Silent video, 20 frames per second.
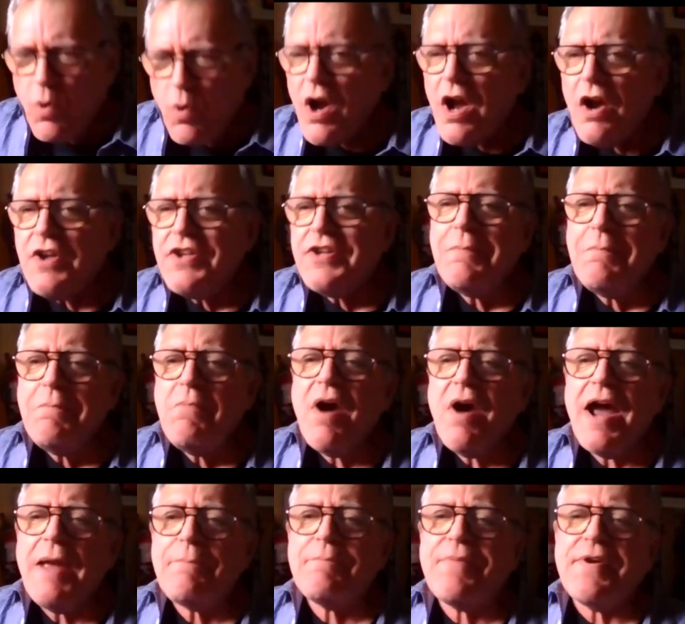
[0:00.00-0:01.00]
Well, you
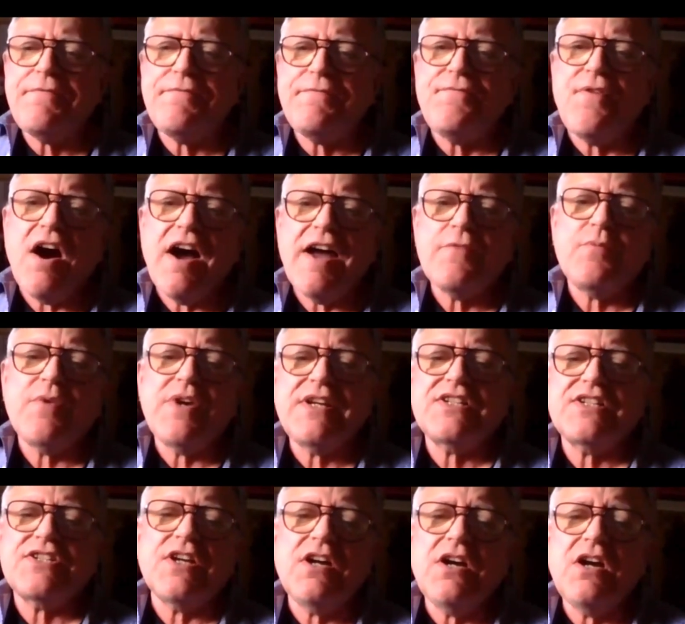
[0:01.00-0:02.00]
might be 5
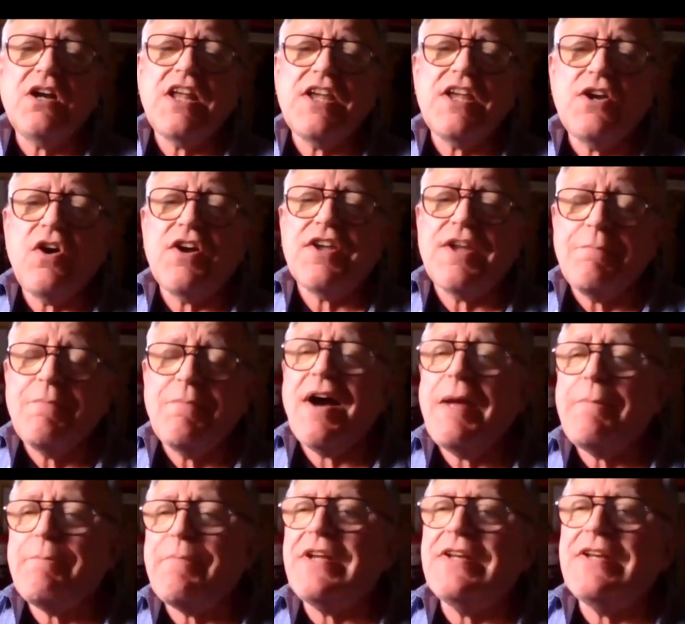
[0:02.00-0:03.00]
weeks early or you
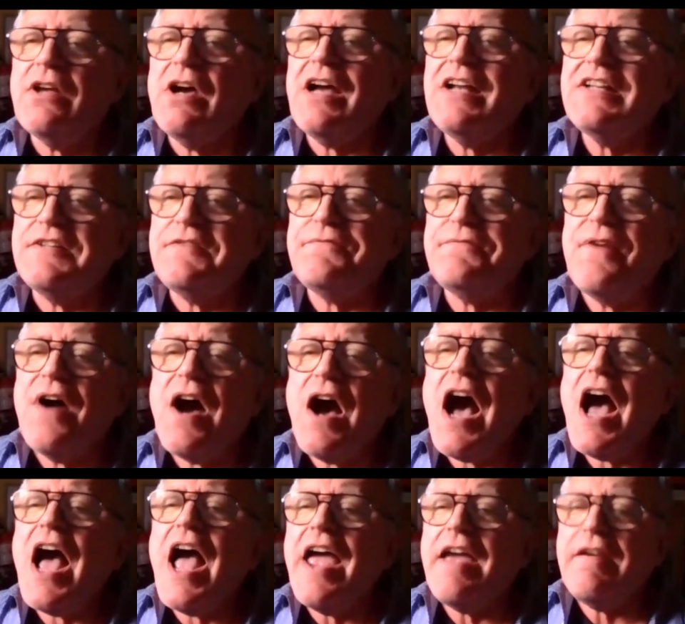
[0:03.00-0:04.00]
might be
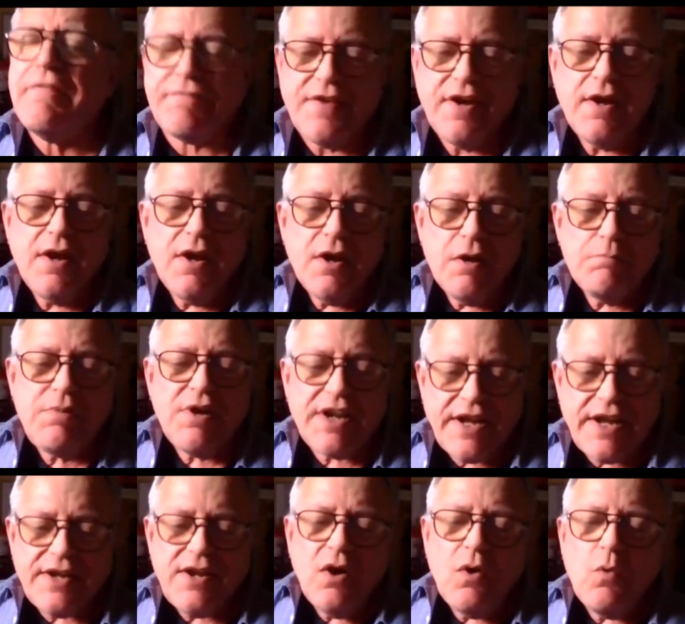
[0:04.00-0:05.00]
95, but
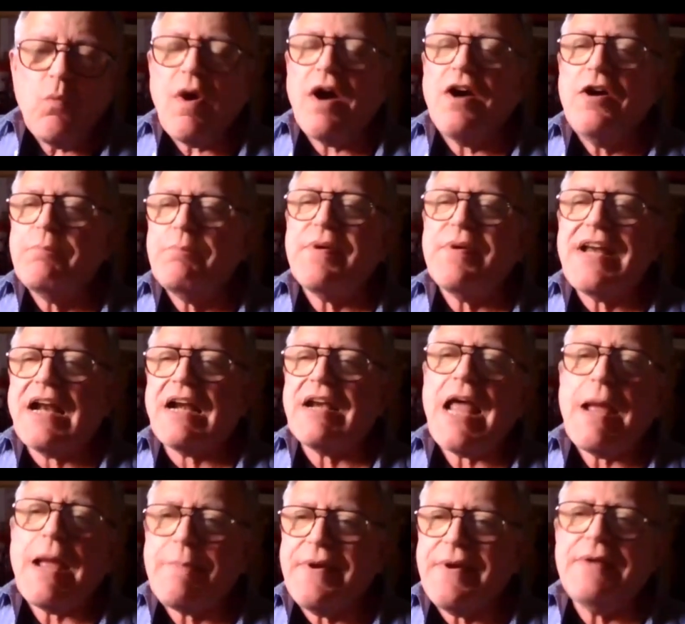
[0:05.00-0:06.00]
it won't be
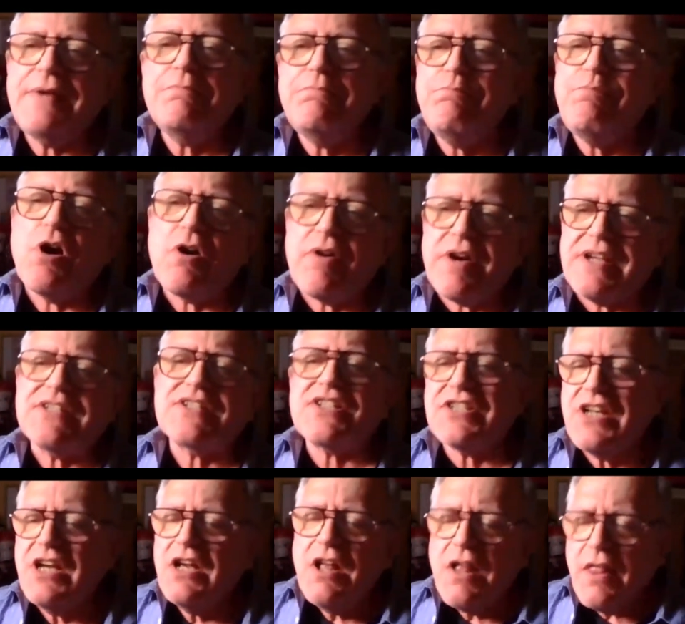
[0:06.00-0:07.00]
clapping
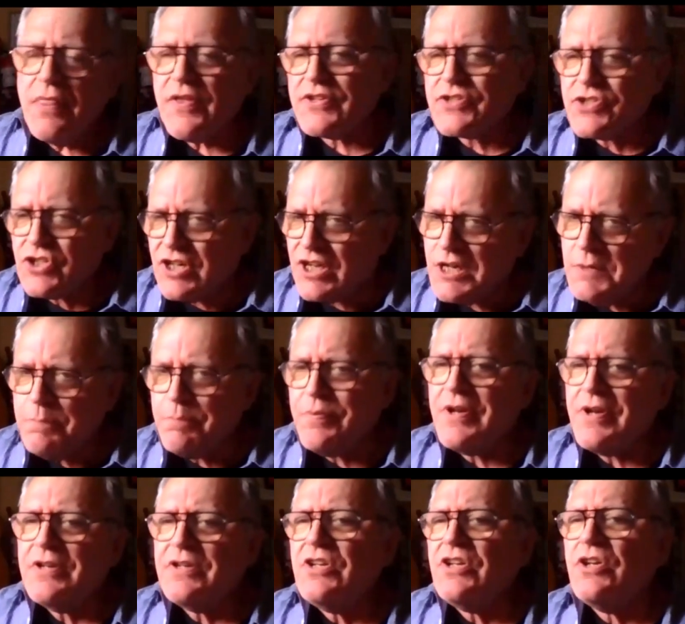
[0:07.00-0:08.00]
Boris that's
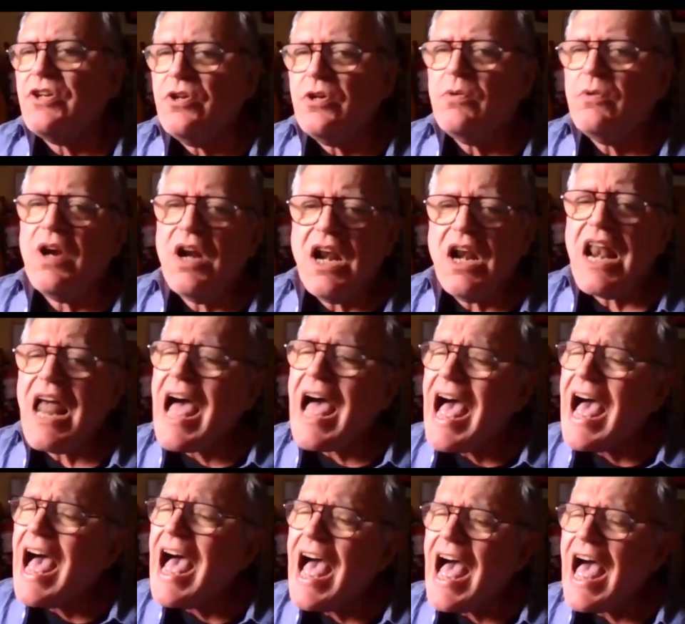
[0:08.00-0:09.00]
keeping you
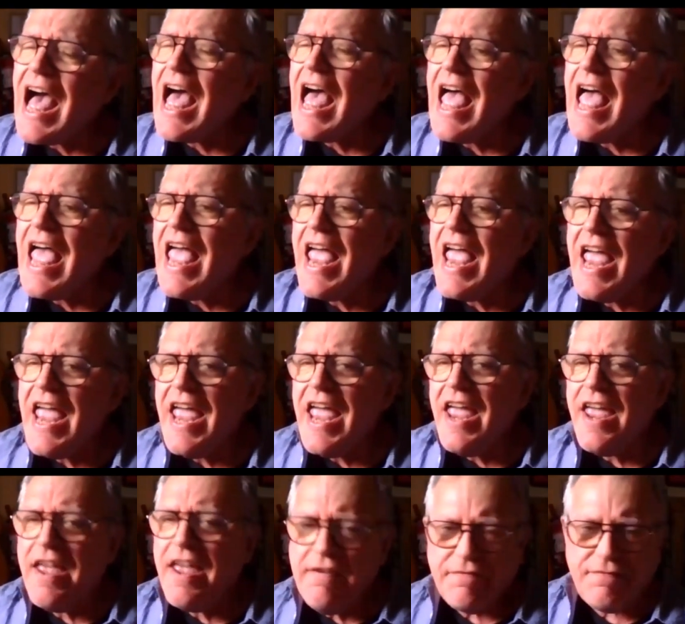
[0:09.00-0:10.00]

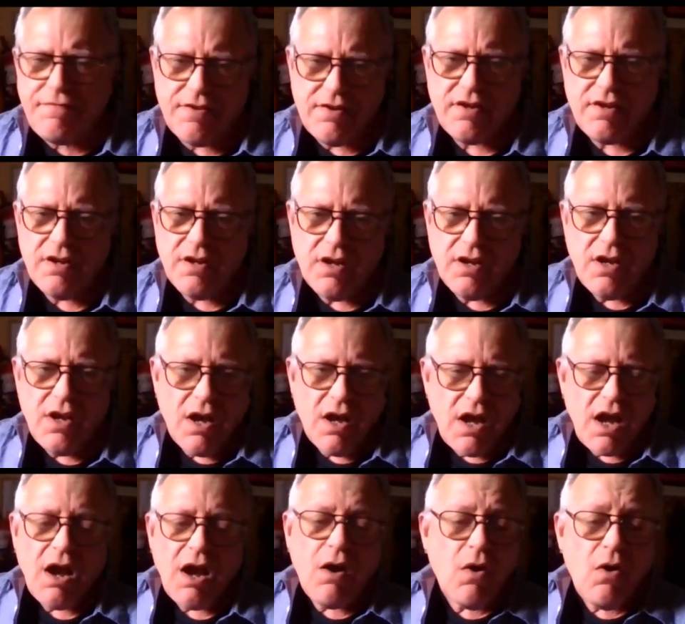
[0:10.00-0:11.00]
alive.
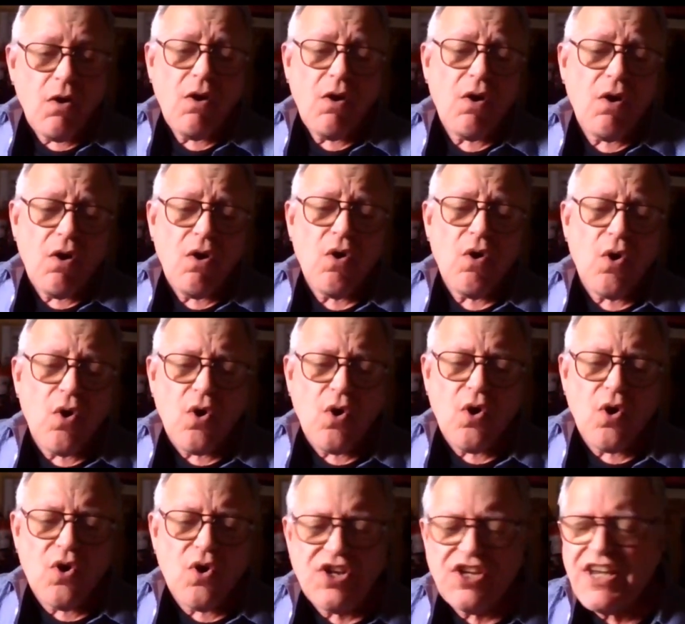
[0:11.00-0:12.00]

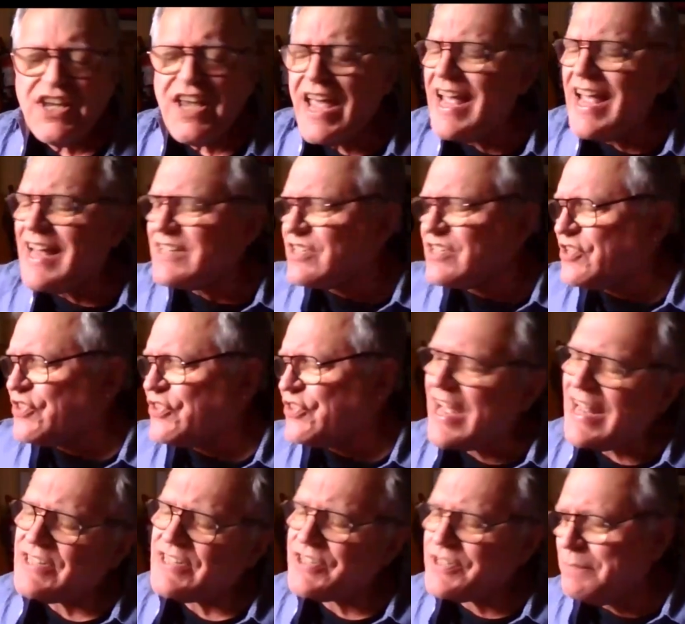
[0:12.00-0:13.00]
Oh yes,
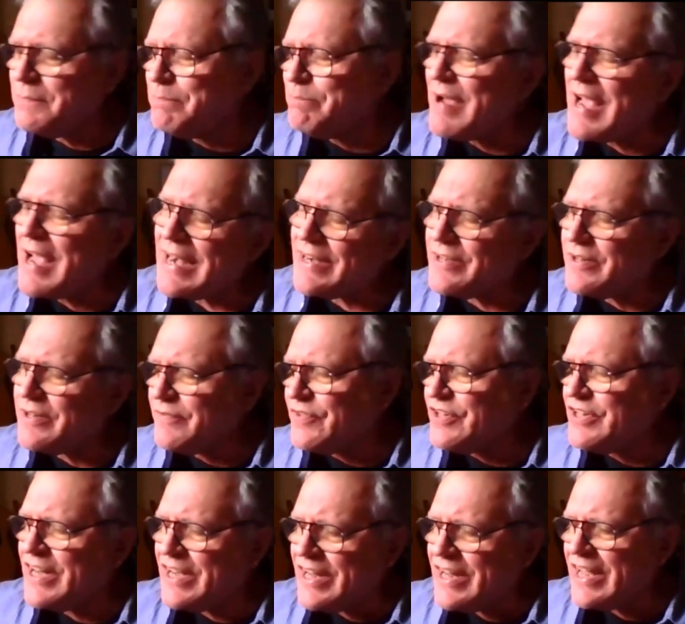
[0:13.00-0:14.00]
that's the ballad of
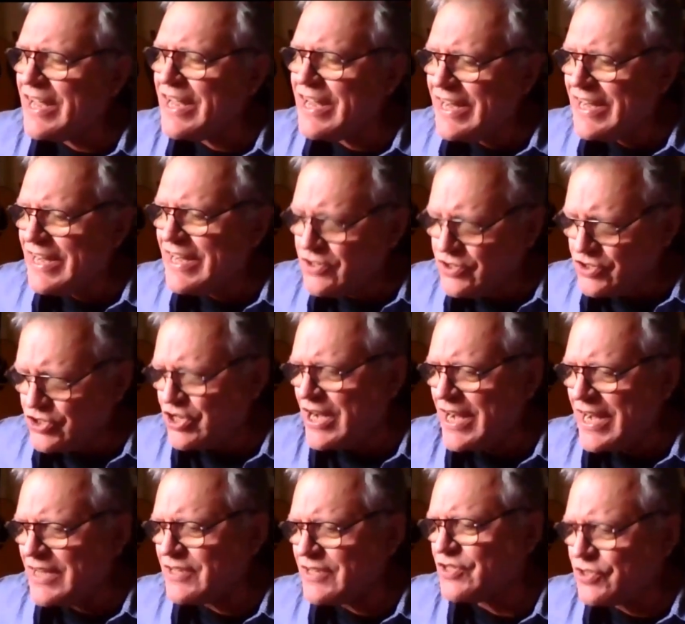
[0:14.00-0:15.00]
the
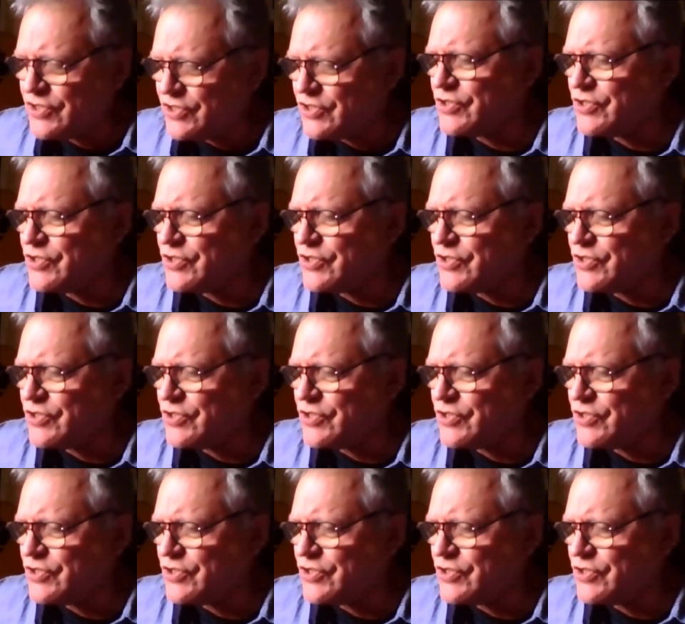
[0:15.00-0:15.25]
NHS.